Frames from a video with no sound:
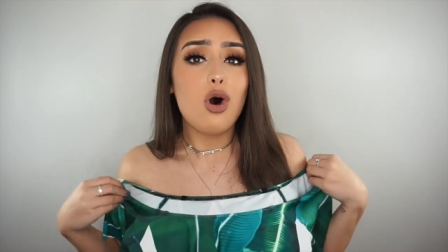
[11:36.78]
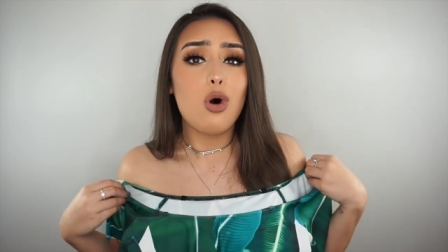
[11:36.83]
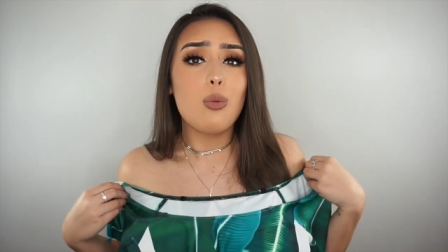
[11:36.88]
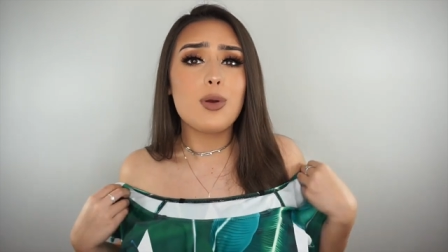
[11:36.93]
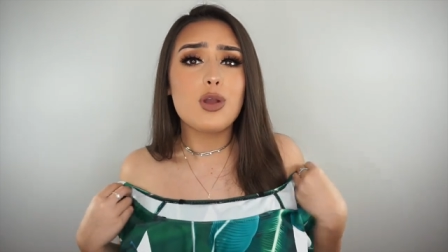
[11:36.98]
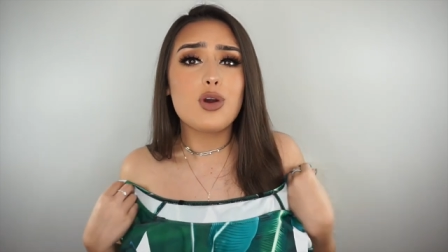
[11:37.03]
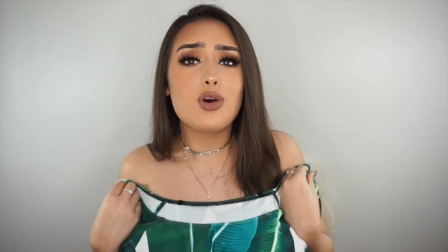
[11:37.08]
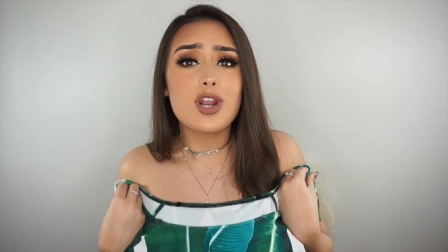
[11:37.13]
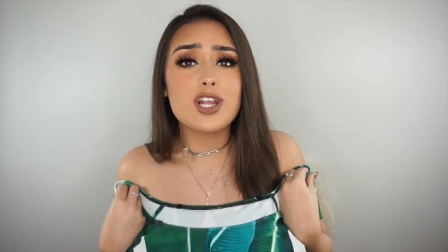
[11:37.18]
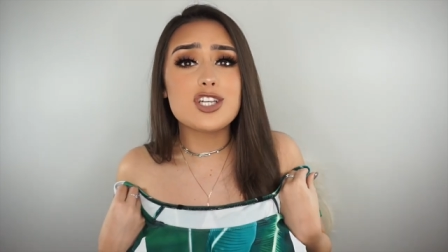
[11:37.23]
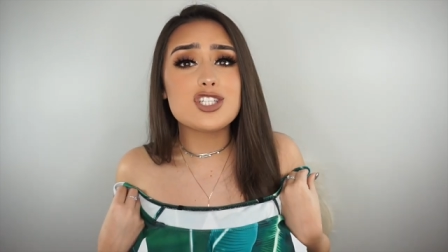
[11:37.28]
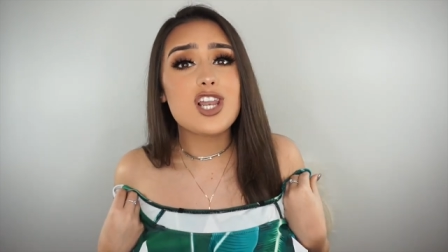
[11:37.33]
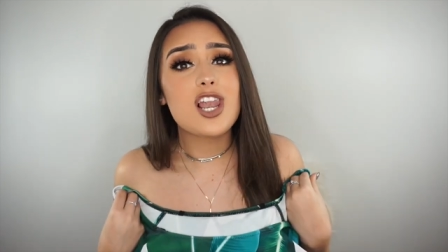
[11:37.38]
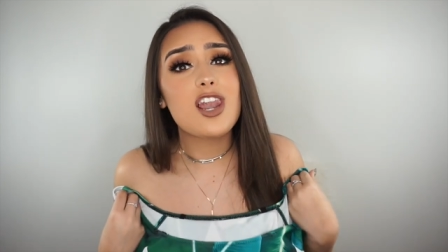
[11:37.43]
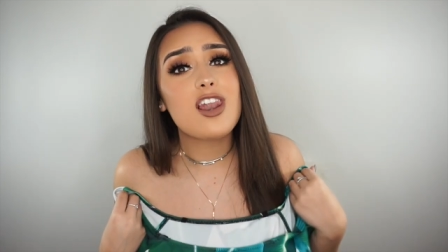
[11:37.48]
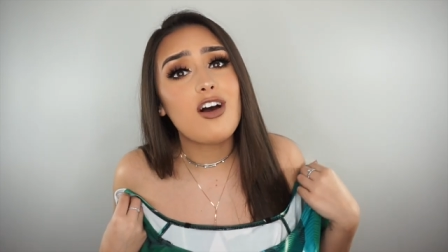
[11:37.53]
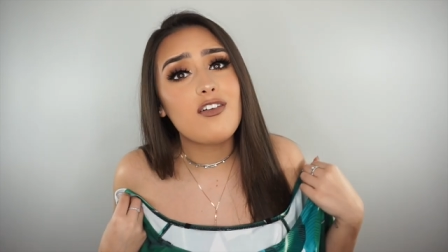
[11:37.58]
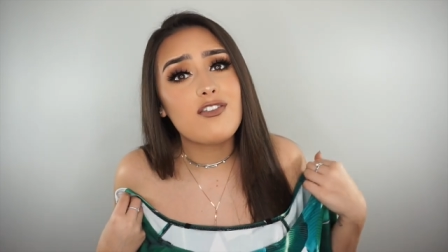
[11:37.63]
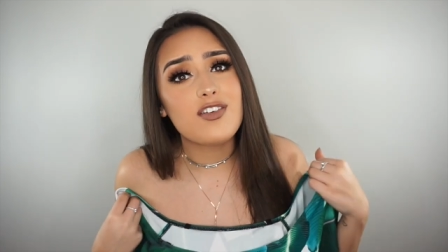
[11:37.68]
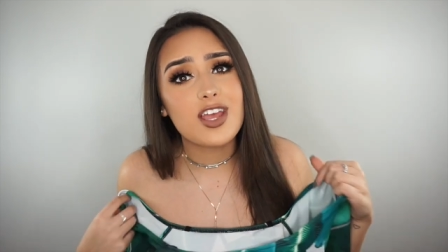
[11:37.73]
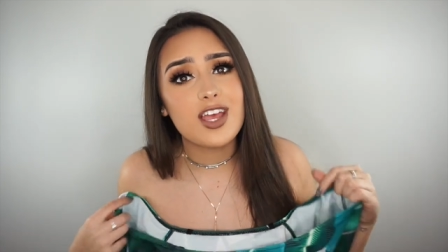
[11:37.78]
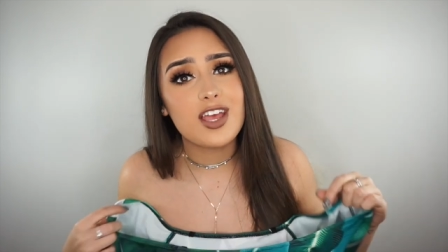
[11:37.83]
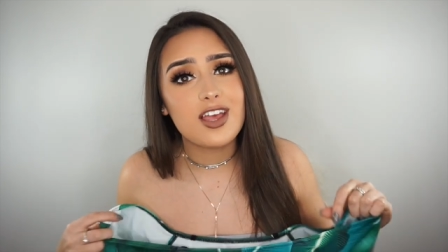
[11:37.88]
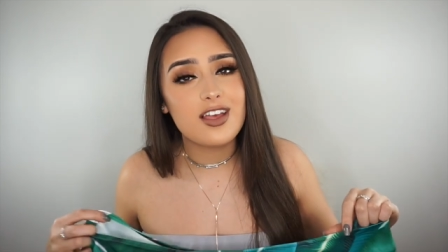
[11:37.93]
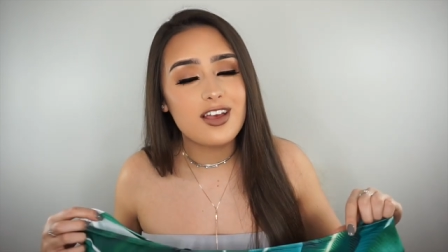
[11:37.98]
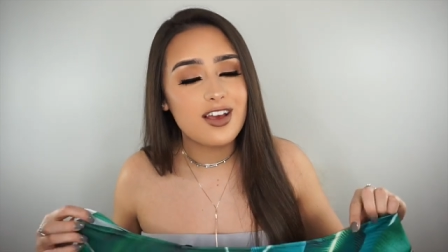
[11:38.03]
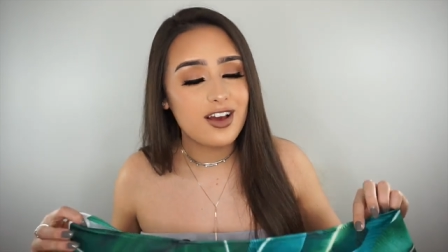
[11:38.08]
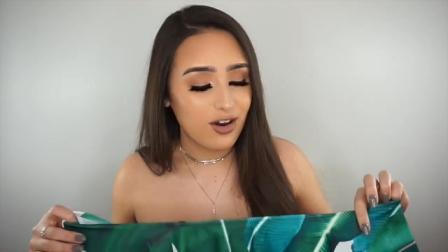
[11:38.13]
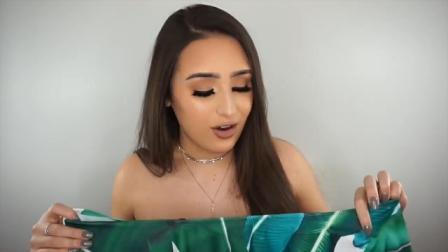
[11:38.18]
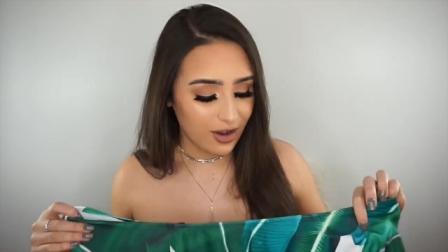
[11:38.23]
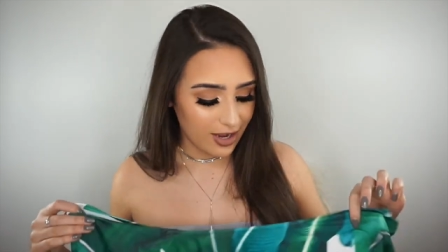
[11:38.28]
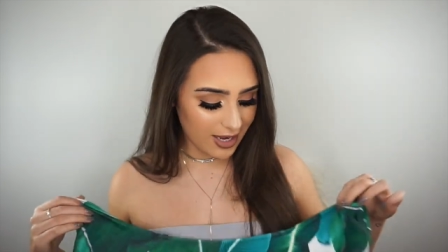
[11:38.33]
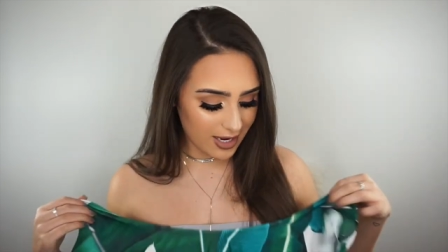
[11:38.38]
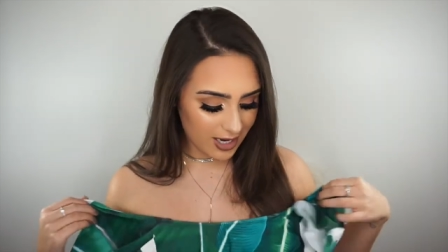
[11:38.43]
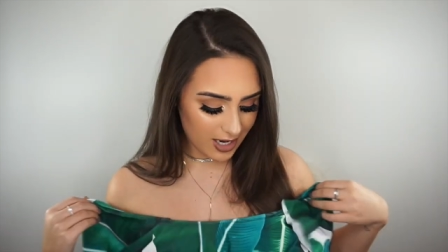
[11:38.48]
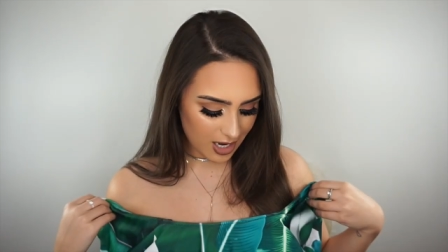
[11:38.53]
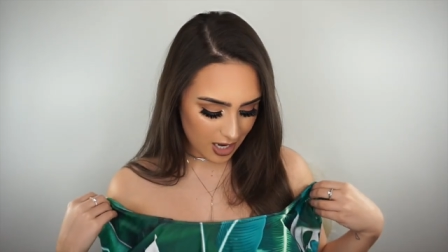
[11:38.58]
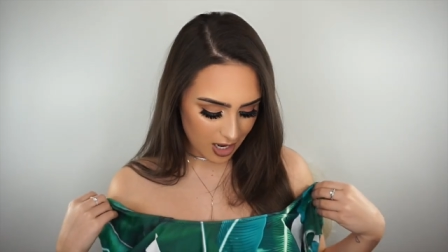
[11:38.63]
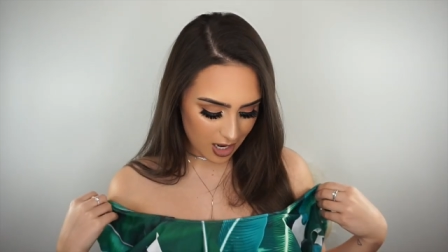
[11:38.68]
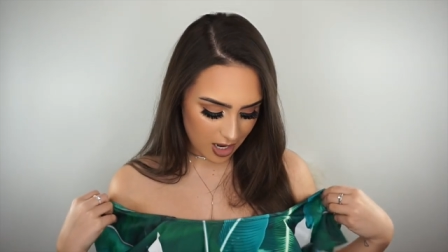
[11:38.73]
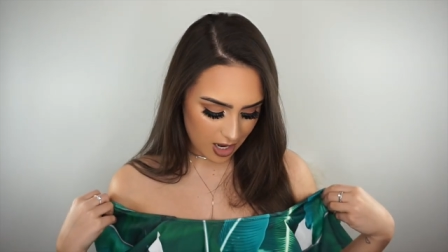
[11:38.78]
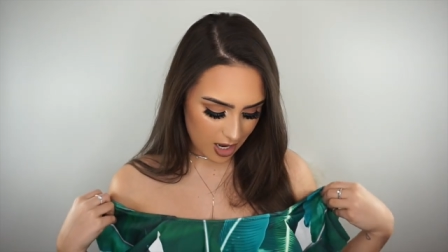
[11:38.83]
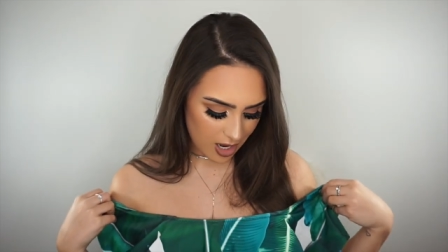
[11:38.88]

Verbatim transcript: oh my god I just love it I